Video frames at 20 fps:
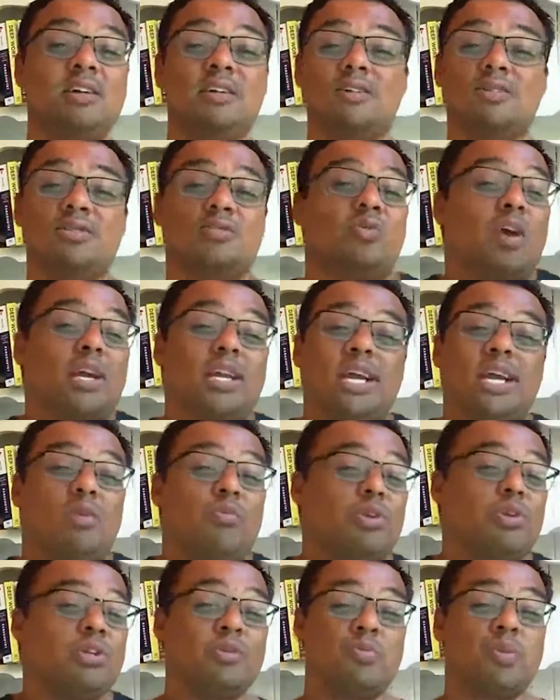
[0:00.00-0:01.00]
Because right now,
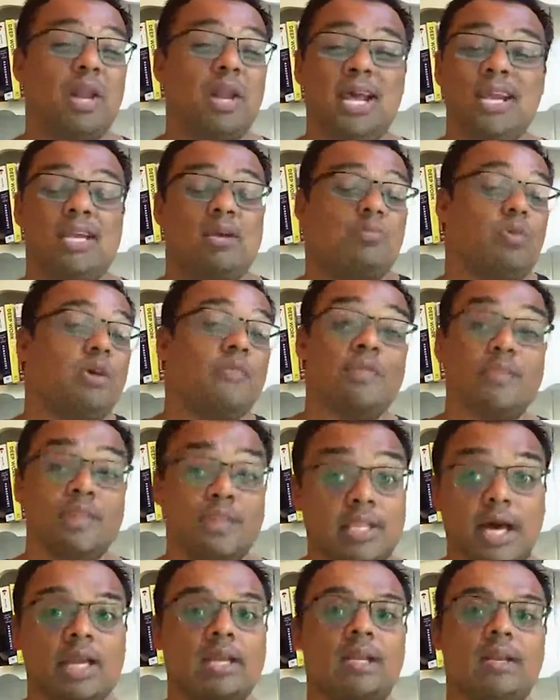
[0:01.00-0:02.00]
we're just planning. We haven't
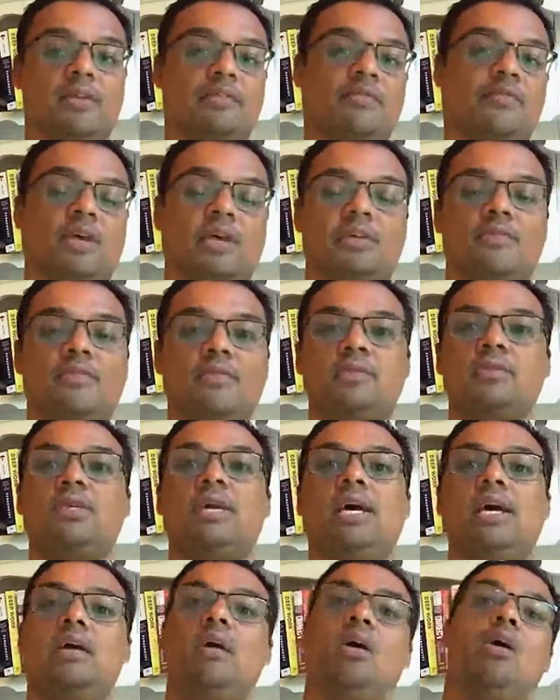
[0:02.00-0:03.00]
done anything. If you're
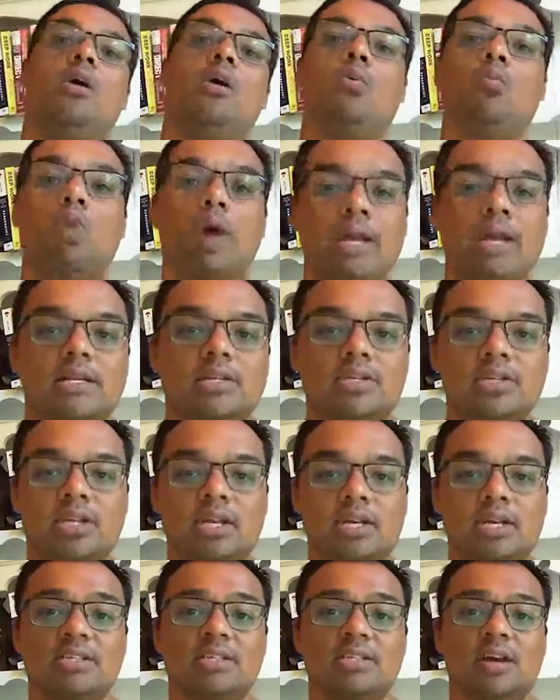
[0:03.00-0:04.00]
saying, when should
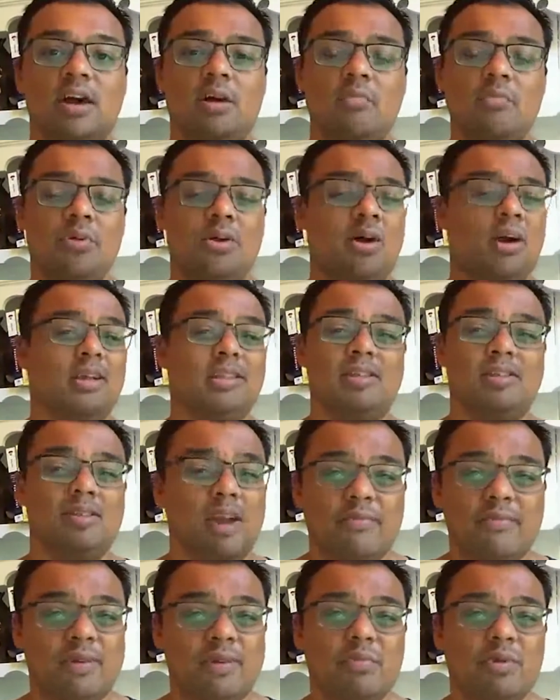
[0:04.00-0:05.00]
I start applying? Then you
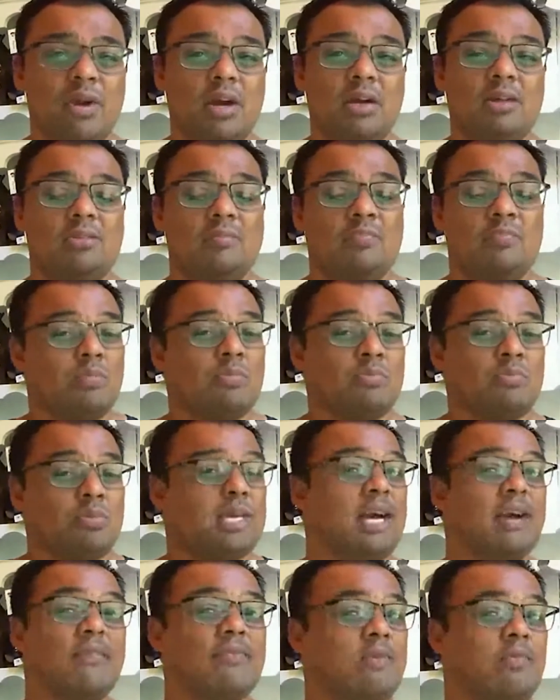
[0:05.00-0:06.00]
haven't applied. You probably
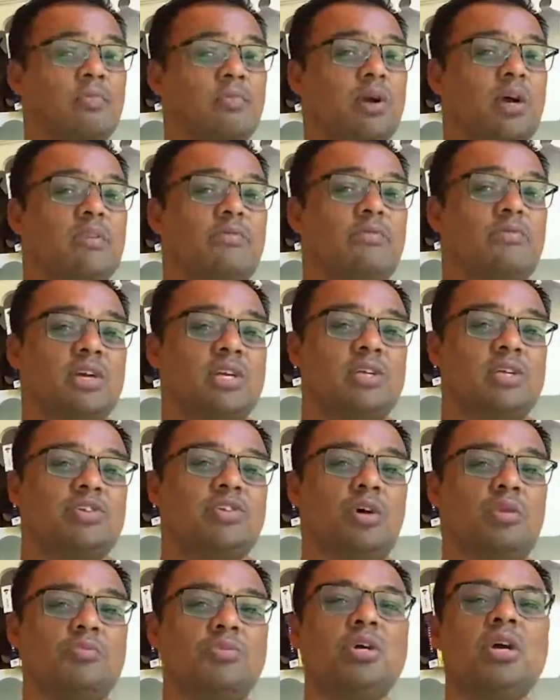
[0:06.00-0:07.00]
haven't applied for any
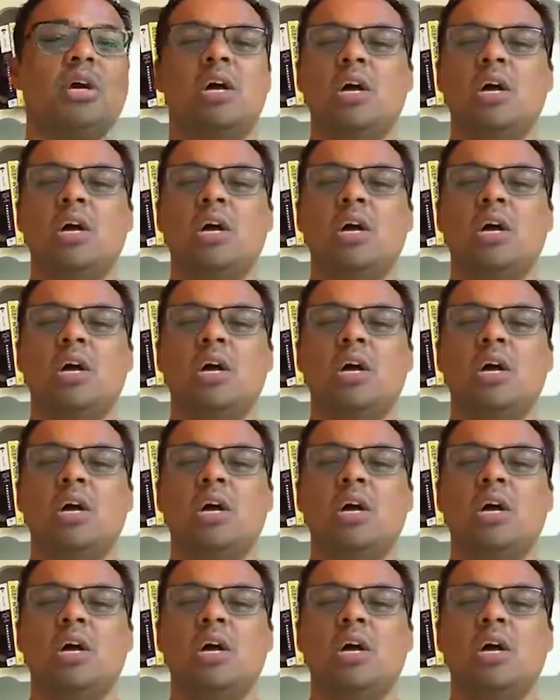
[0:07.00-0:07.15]
jobs.